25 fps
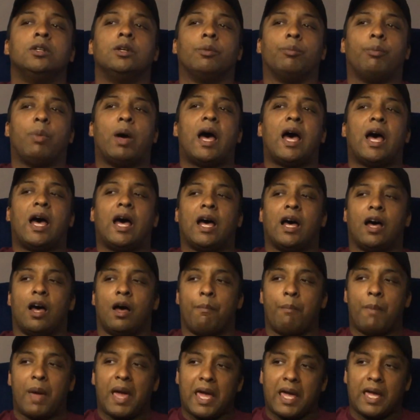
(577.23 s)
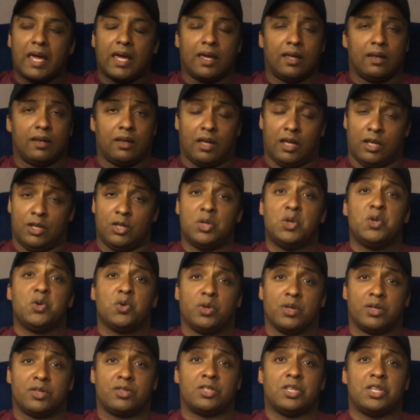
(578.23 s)
by a man, and you
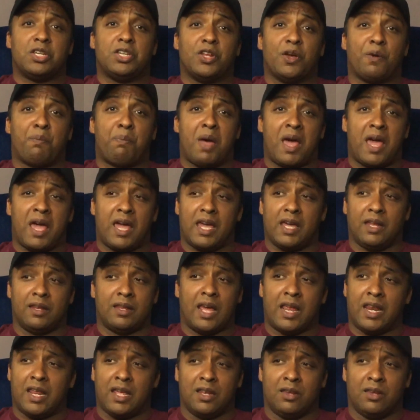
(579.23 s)
could see the pain.